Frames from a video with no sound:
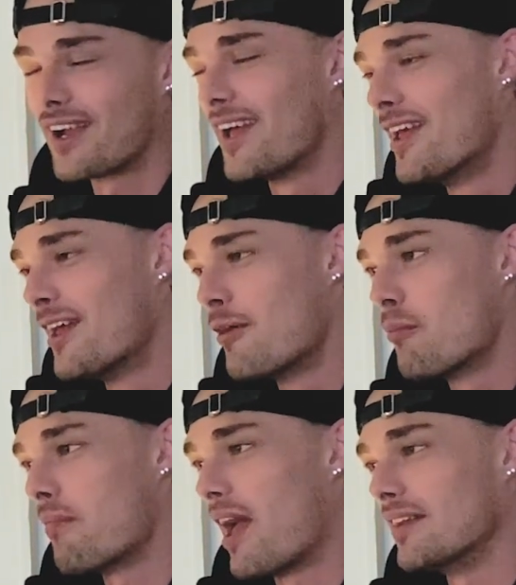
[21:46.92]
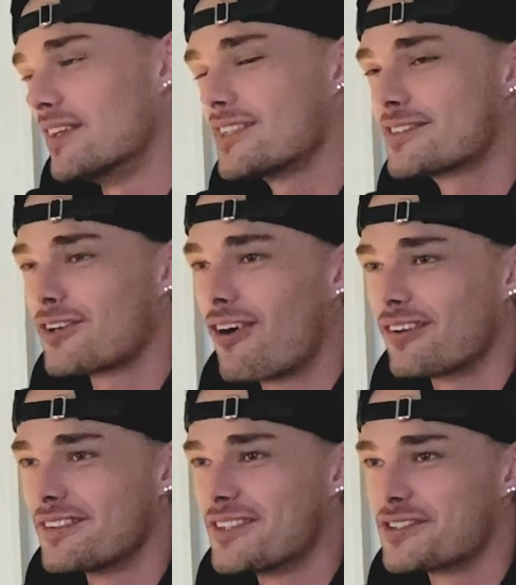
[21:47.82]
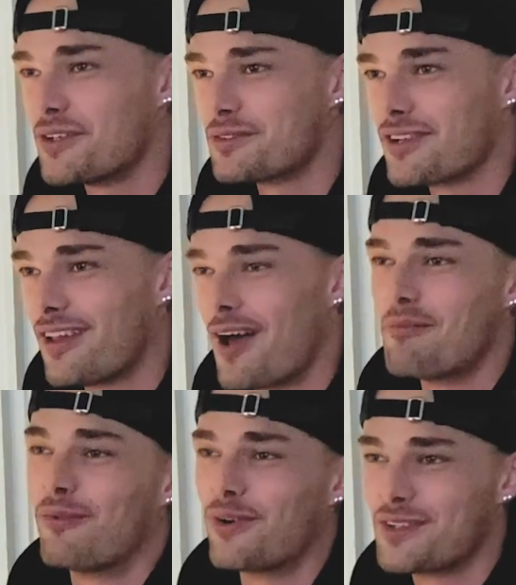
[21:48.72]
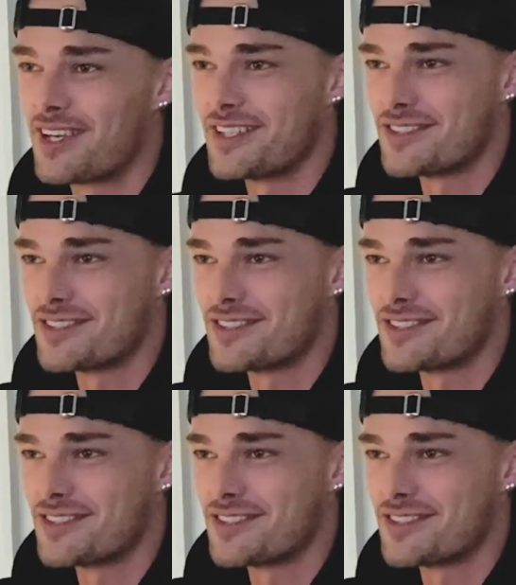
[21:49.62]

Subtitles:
like, man, this song deserves a lot more attention